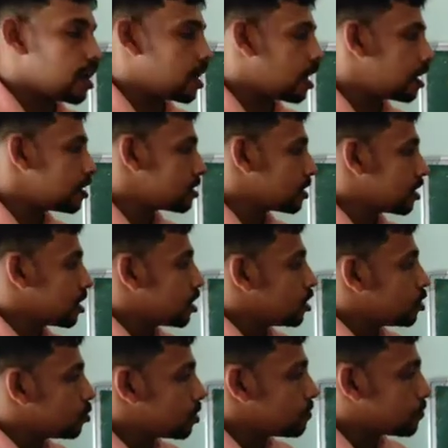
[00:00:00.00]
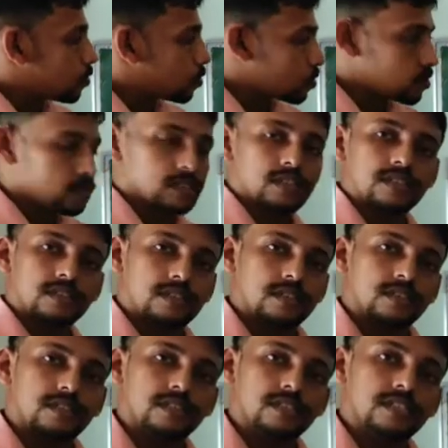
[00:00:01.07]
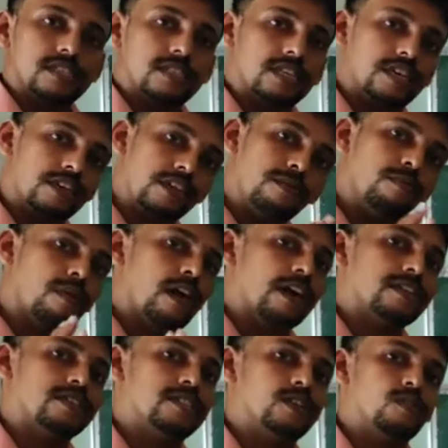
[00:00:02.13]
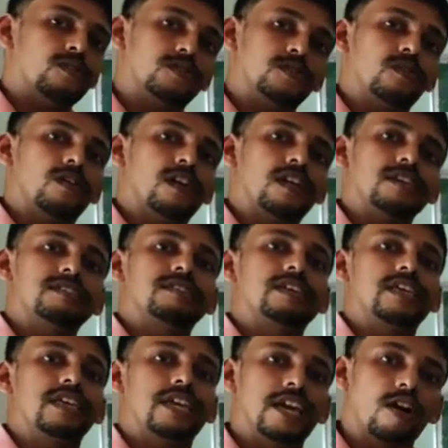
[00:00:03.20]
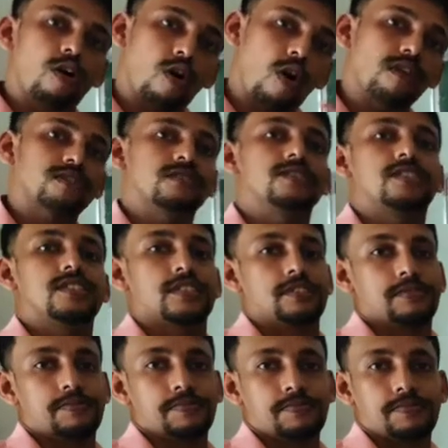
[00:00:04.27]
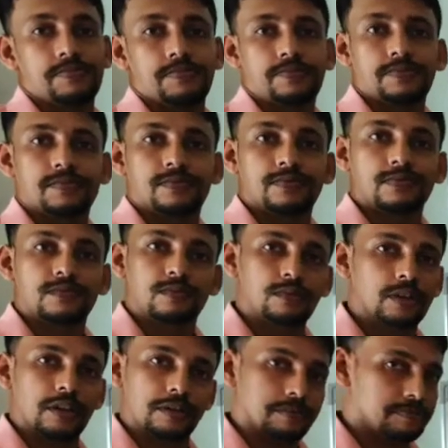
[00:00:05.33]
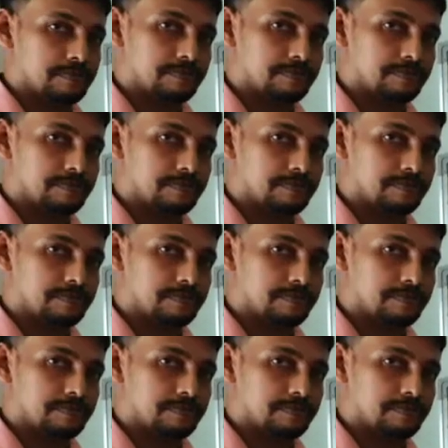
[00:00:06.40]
And during photosynthesis, the green plants, they also release the oxygen. Okay.